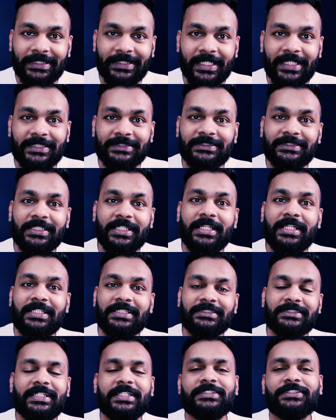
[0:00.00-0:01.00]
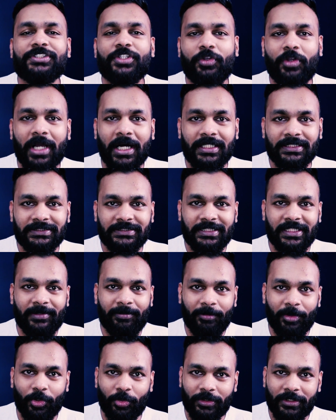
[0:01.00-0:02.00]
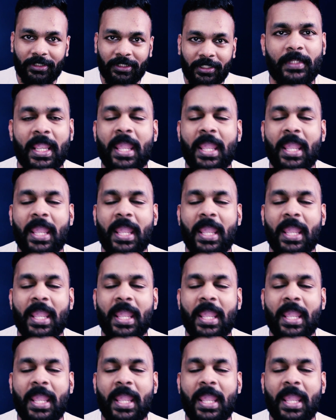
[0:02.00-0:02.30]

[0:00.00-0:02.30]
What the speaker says: things since you can't see both.